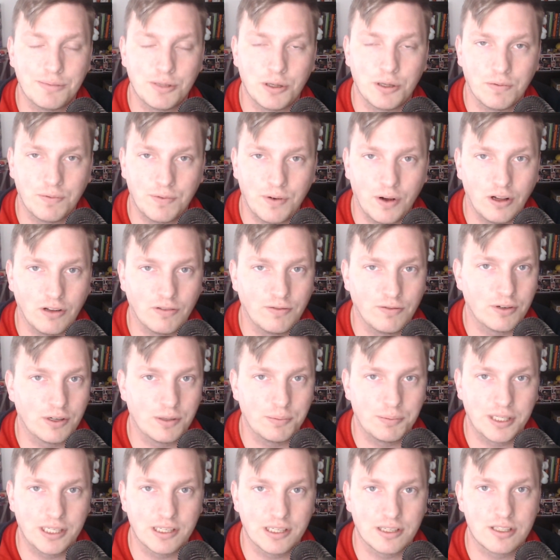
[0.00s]
Don't fall for it
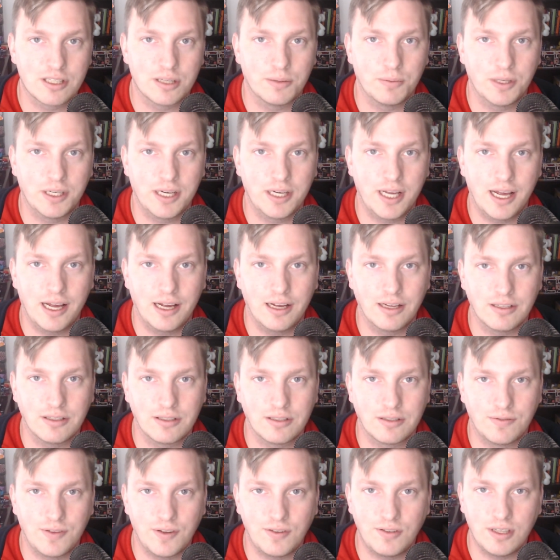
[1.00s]
because someone
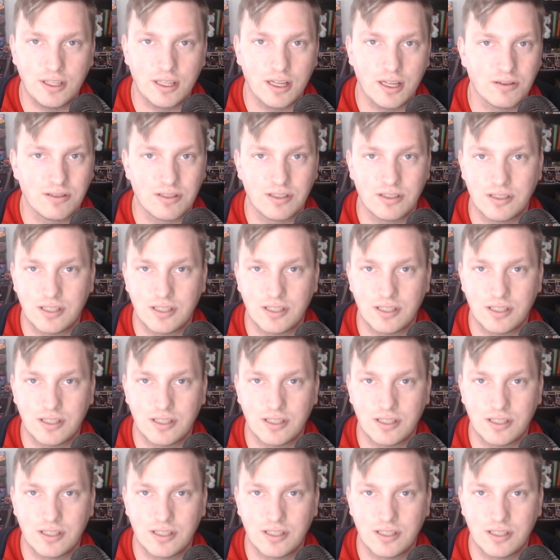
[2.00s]
has 50,000,